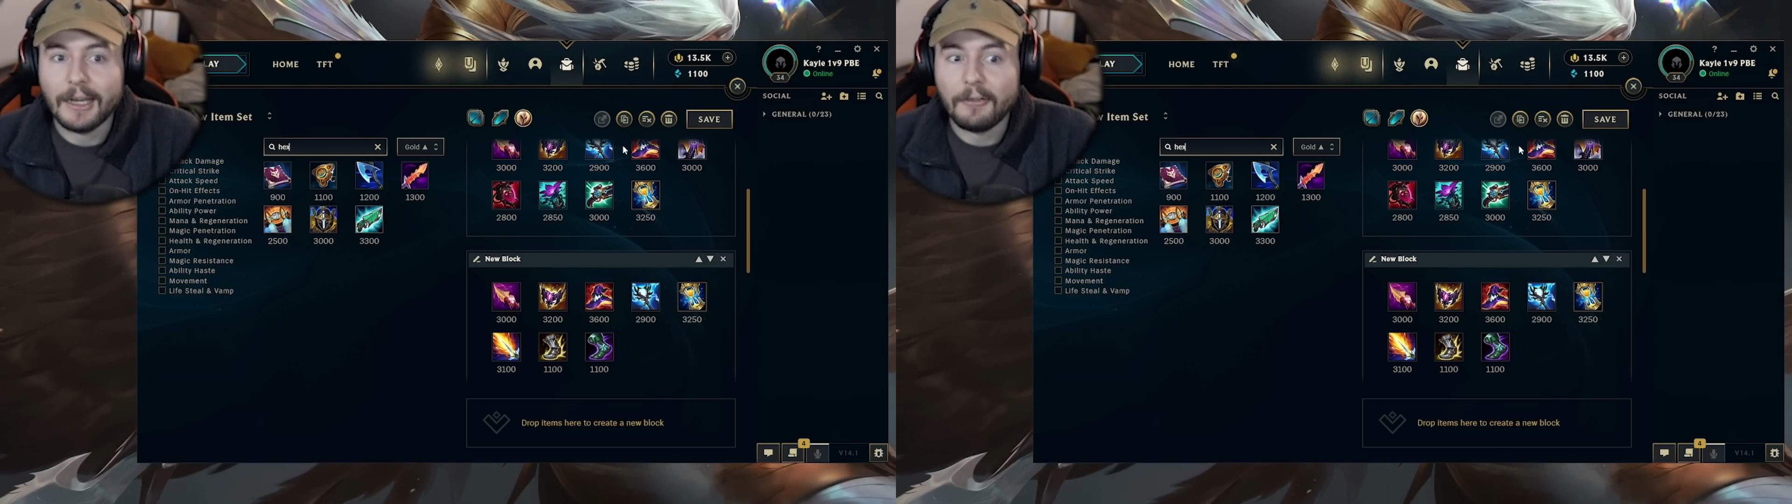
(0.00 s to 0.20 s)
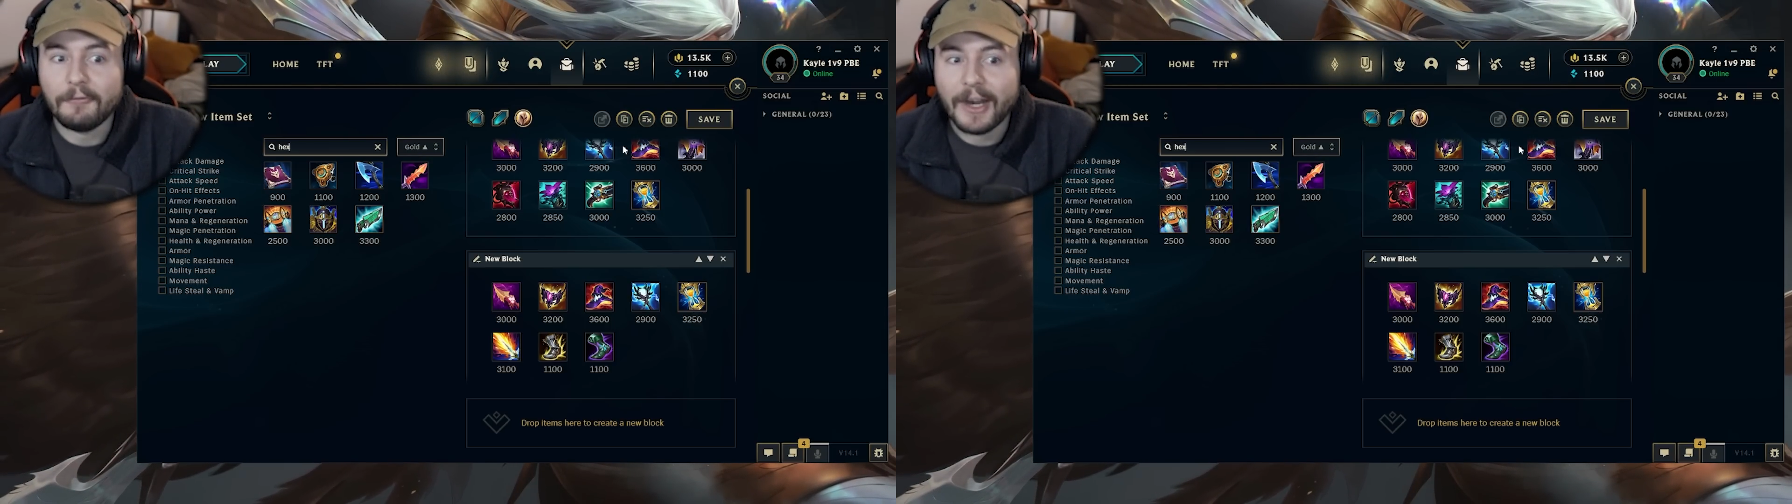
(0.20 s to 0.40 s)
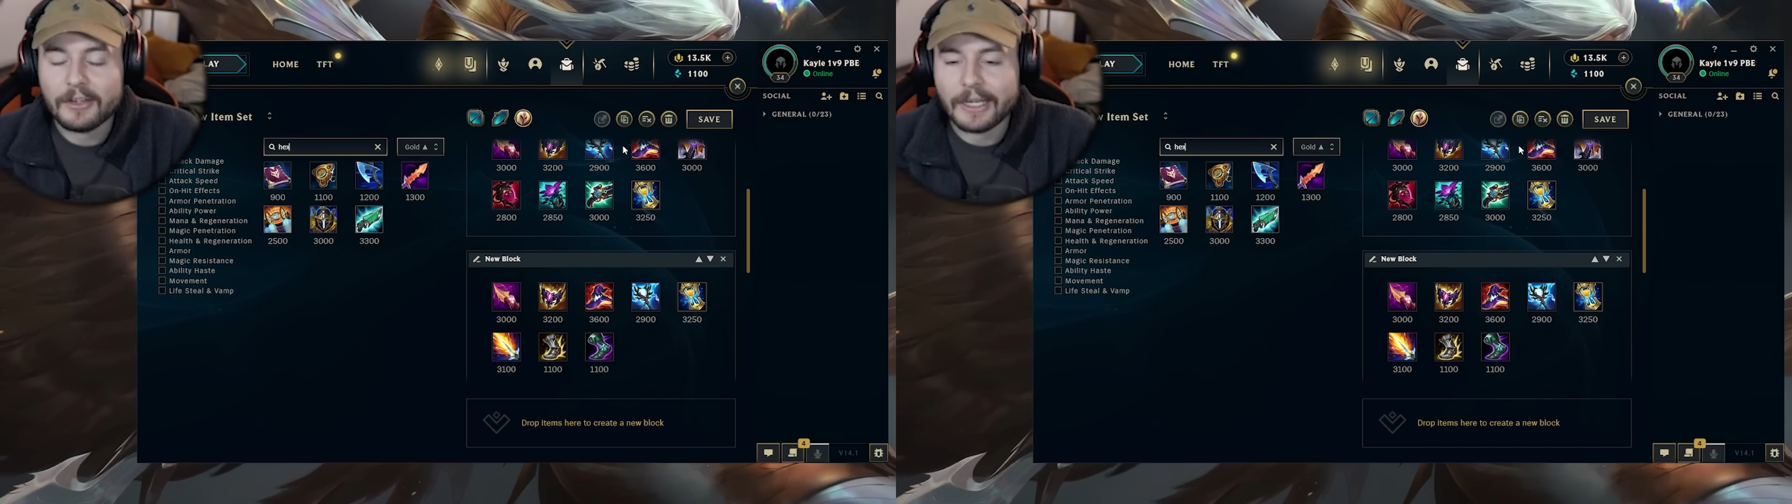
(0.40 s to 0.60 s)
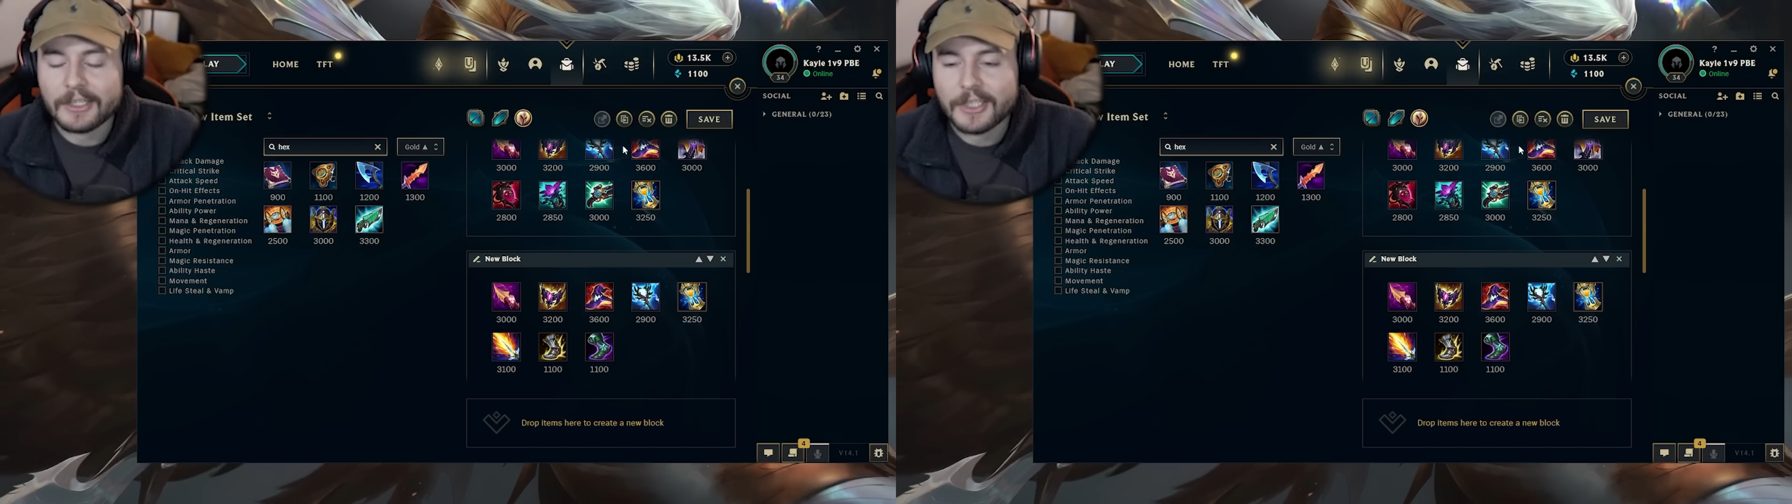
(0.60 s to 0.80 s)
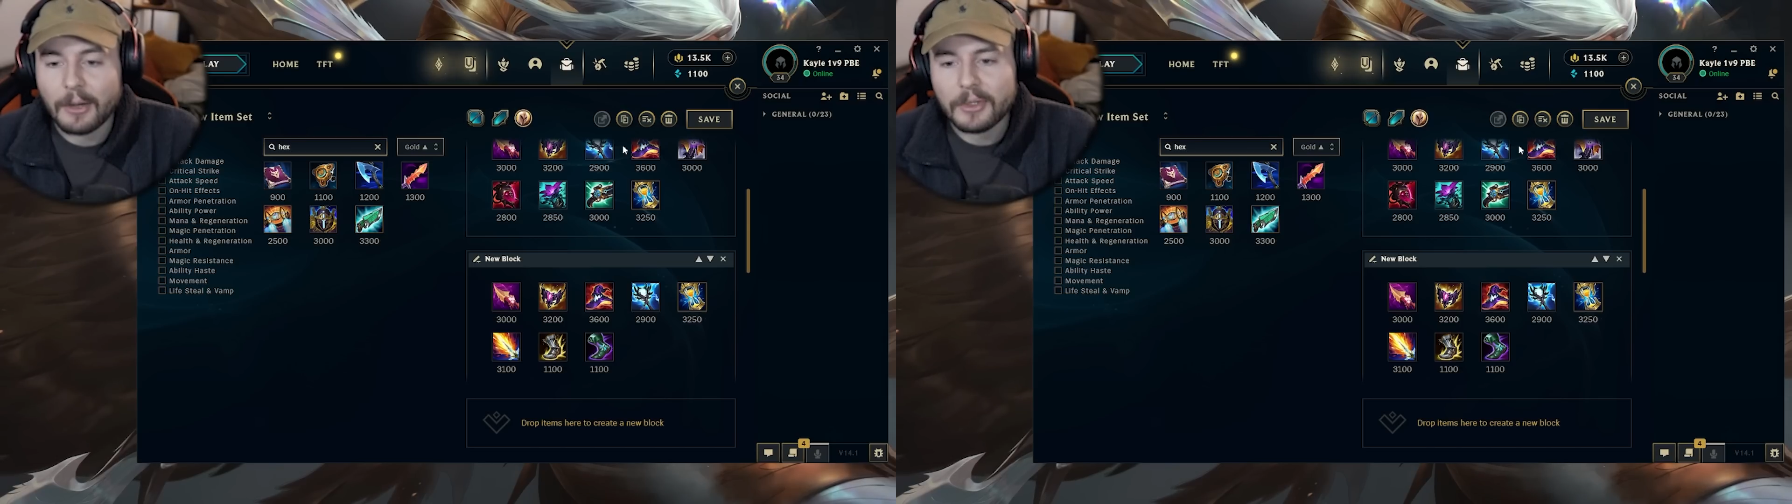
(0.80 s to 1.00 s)
Very
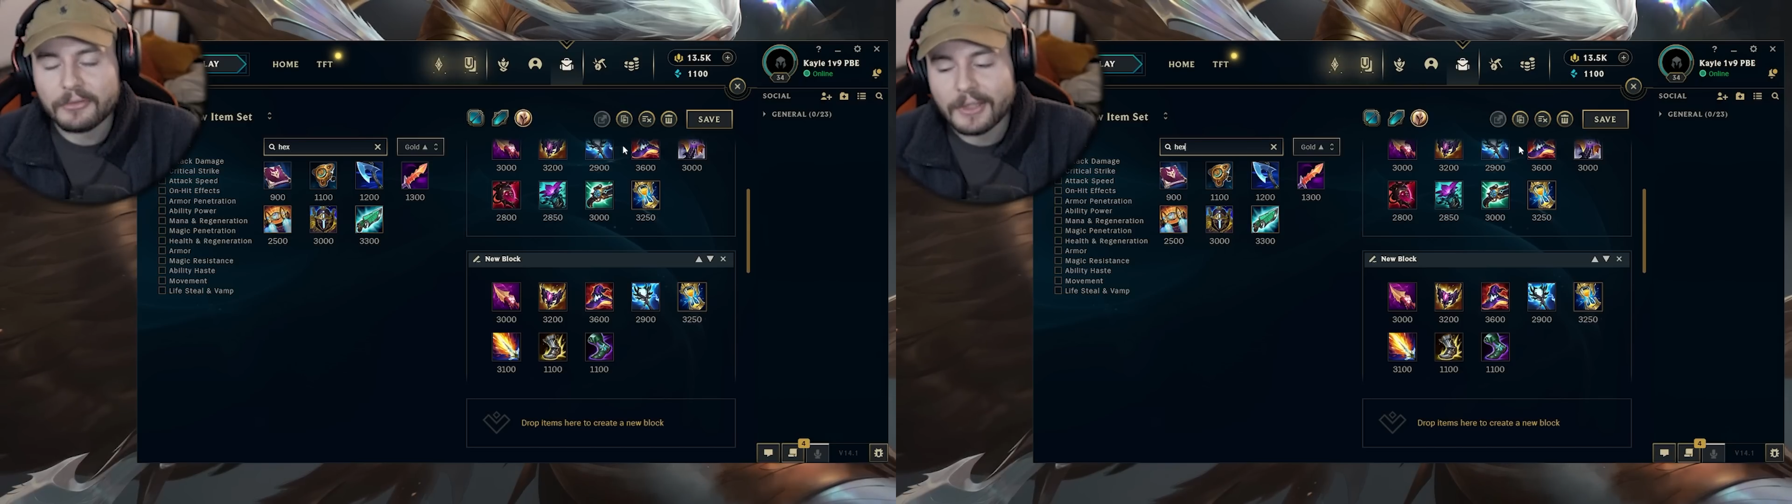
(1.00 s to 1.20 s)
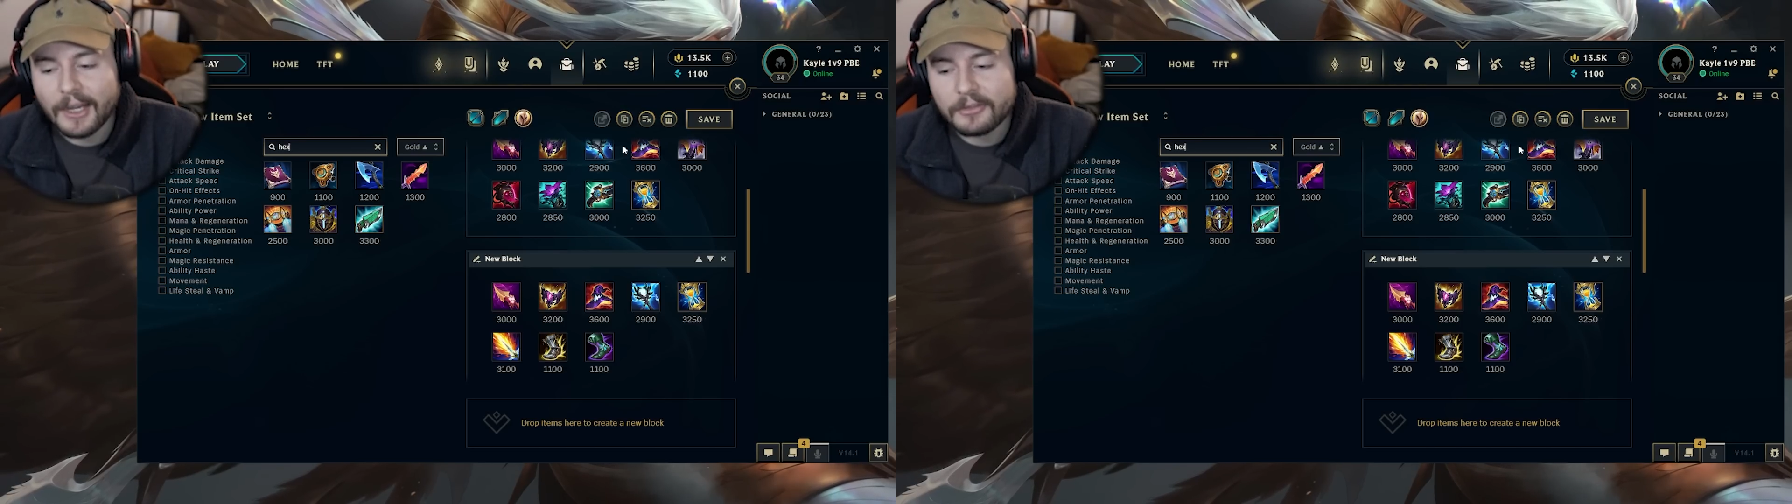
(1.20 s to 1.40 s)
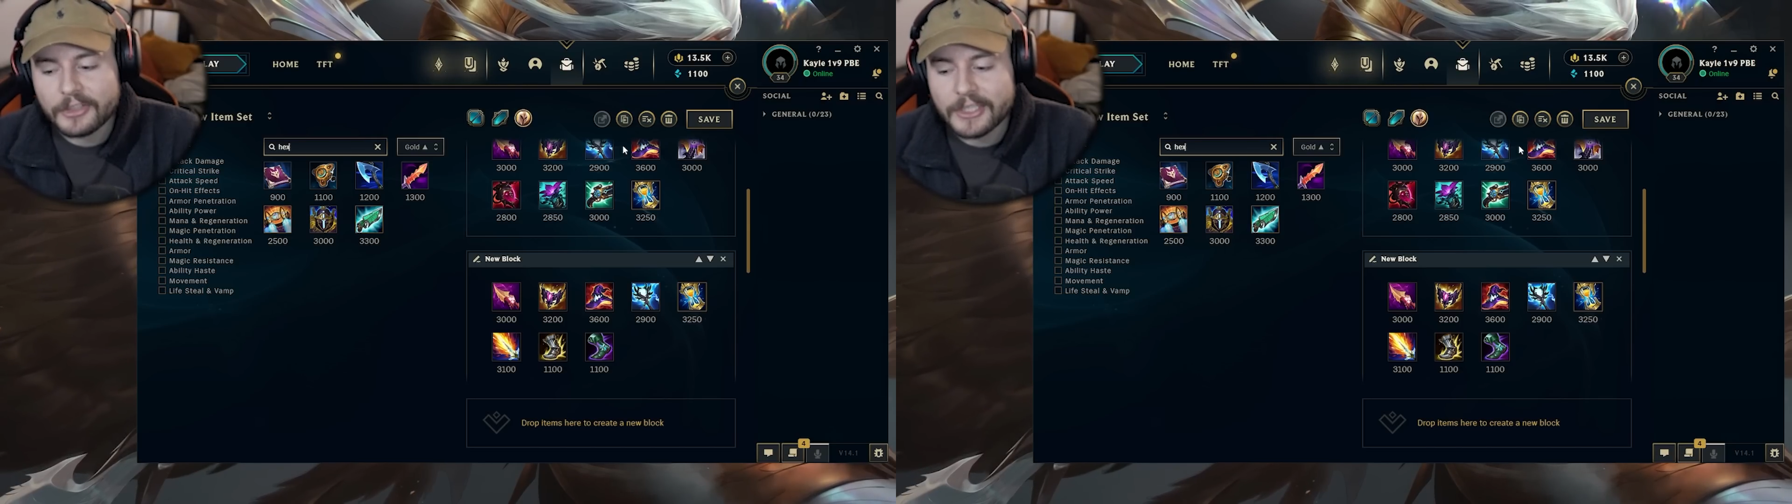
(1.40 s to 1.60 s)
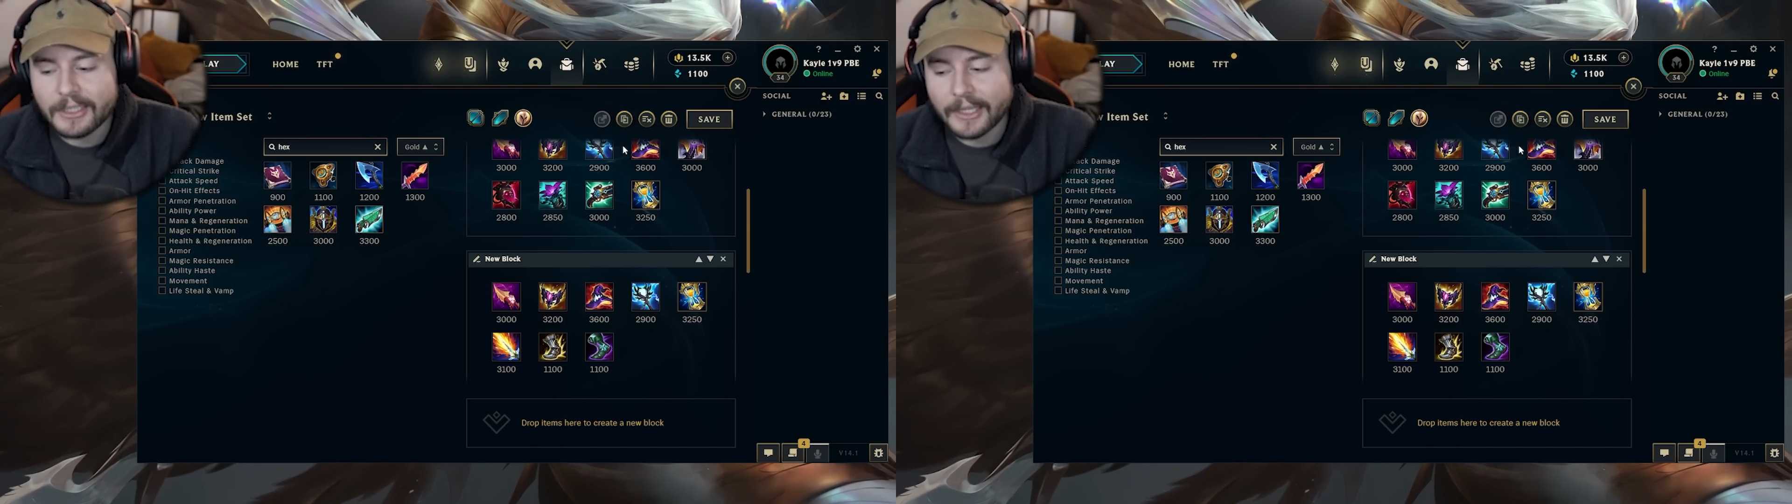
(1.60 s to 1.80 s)
nice. I would have loved to see